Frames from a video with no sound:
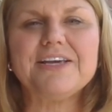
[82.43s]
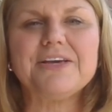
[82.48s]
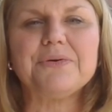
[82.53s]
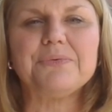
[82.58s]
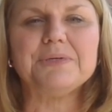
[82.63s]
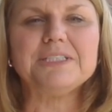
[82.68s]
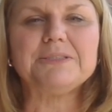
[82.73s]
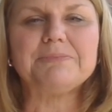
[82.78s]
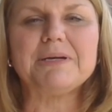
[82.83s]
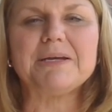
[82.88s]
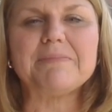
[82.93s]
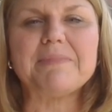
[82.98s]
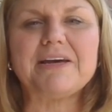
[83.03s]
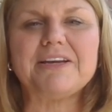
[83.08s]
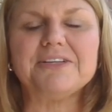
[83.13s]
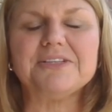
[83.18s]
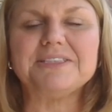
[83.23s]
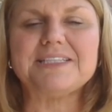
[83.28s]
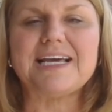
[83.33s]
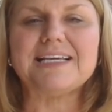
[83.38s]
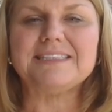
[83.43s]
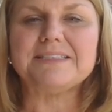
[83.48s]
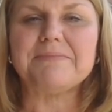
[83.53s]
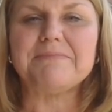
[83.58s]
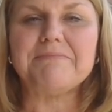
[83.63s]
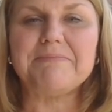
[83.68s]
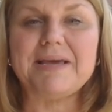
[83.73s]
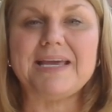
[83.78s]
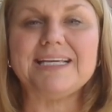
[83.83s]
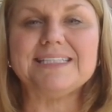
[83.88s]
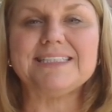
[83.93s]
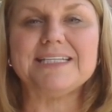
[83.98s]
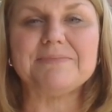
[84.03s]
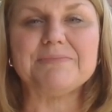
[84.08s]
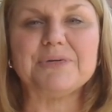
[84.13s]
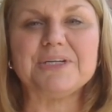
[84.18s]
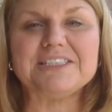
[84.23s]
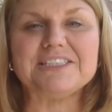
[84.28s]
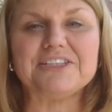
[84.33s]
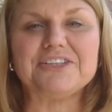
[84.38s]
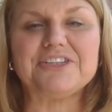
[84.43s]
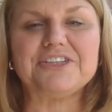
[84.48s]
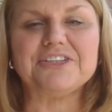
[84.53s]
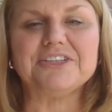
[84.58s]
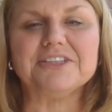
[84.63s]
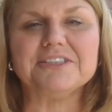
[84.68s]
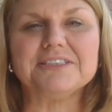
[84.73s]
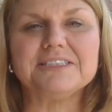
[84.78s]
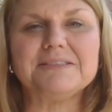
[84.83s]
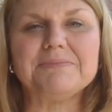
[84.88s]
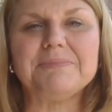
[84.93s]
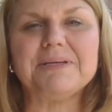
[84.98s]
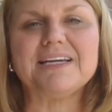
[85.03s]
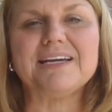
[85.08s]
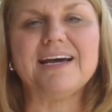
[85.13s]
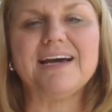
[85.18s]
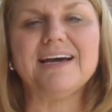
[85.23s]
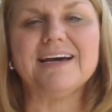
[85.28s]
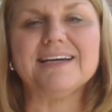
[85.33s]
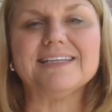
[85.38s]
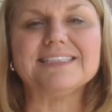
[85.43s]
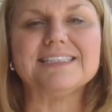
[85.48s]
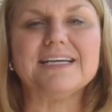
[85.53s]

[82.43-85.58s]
Whispering Meadows has amazing boys and girls because